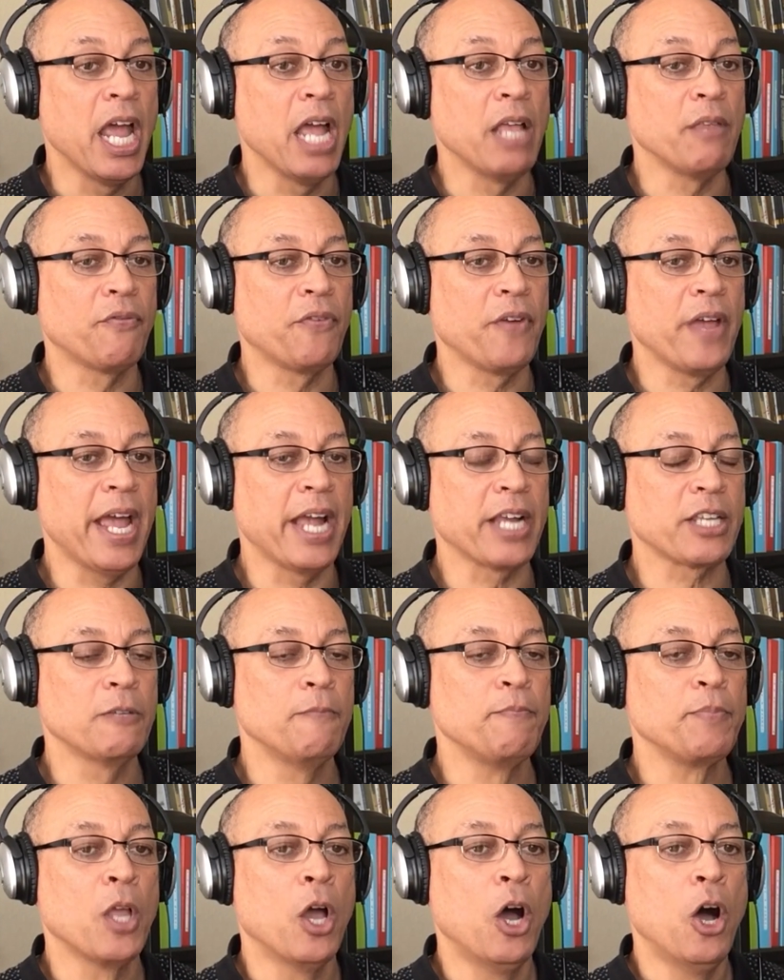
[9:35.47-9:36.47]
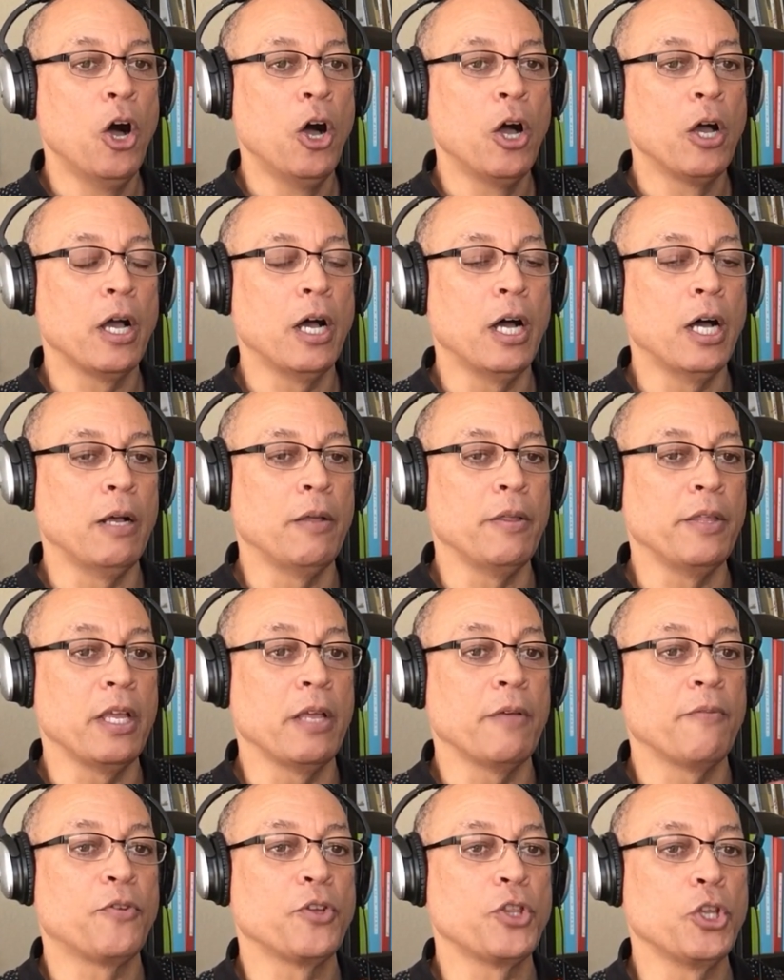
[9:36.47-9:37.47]
In fact,
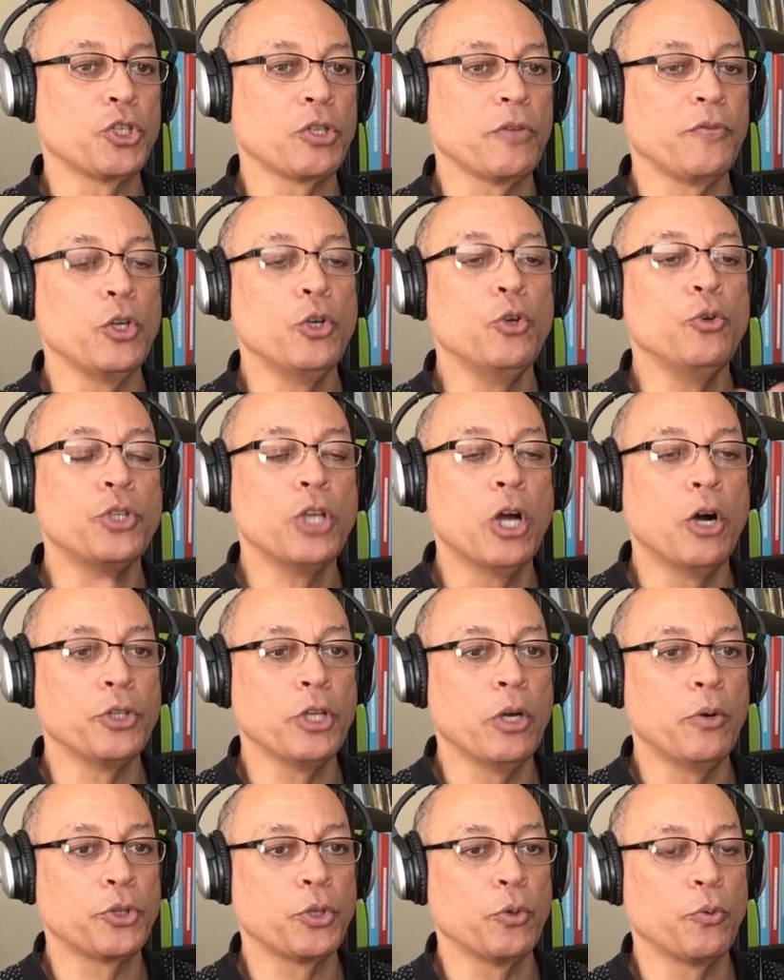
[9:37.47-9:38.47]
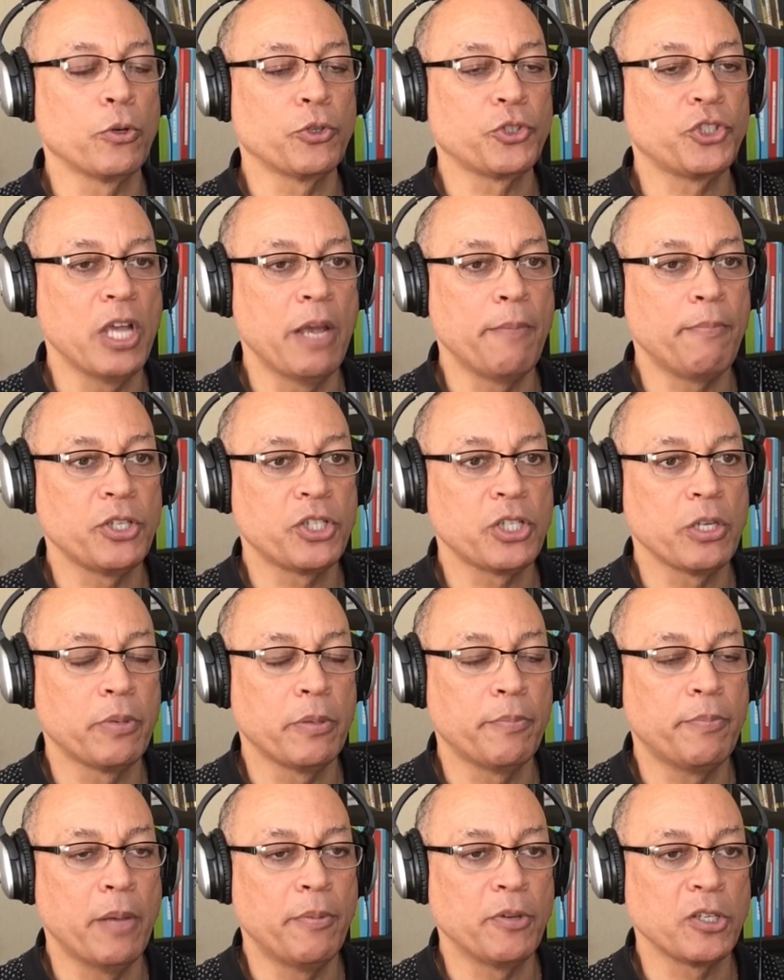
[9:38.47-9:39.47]
for those of you who don't know what the World Championship
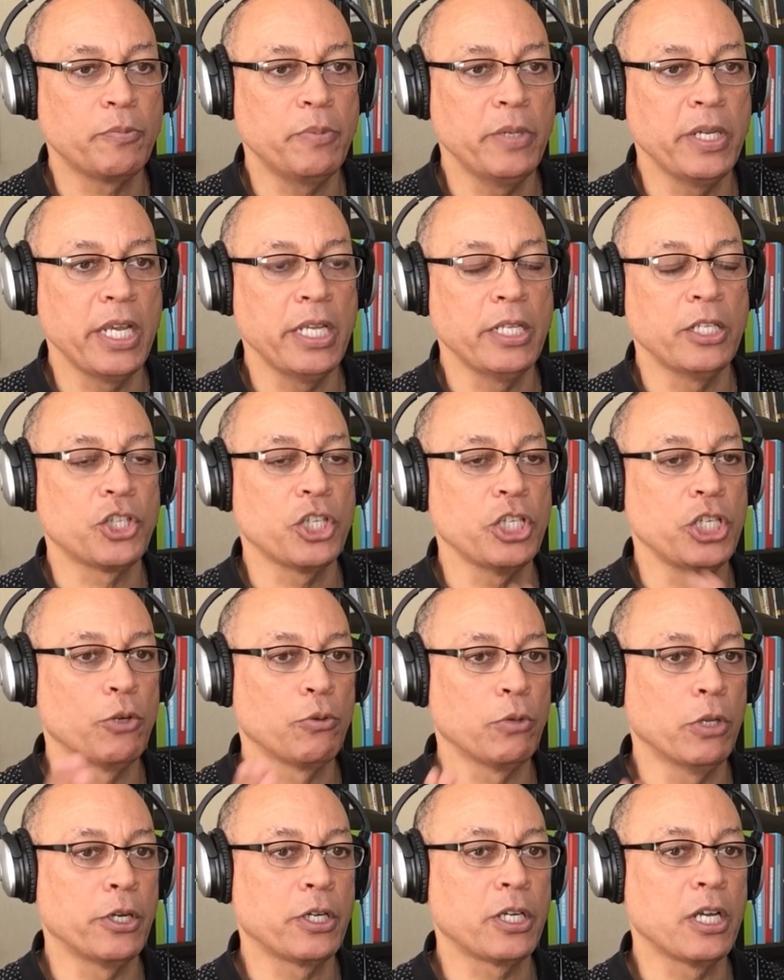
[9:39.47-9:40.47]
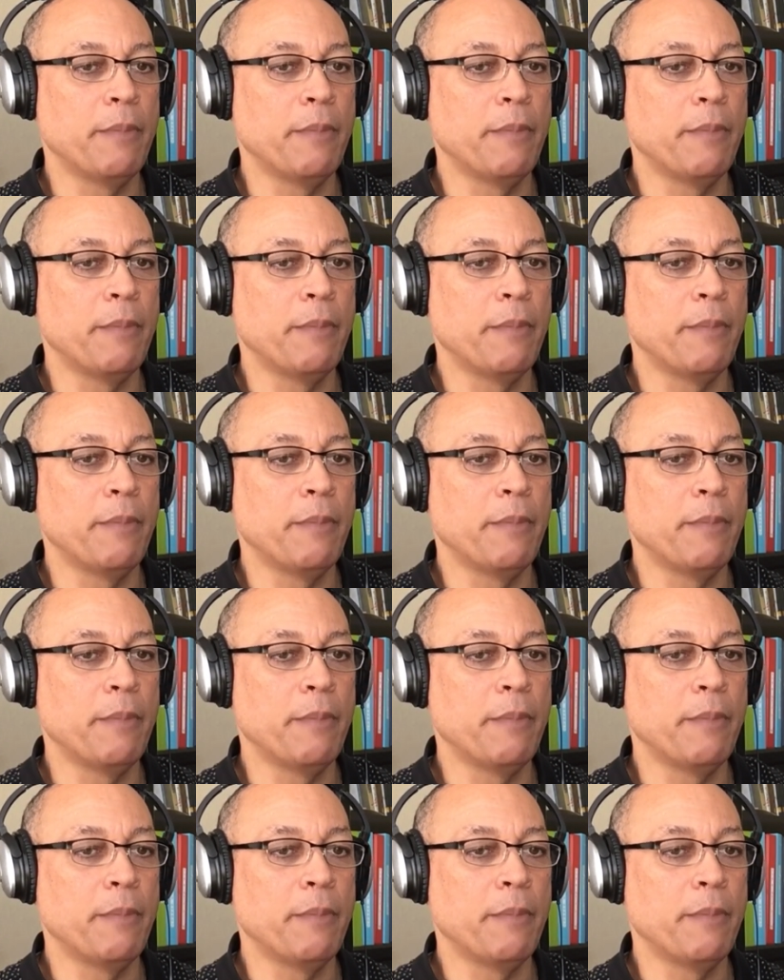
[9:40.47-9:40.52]
of Public Speaking is, a year-long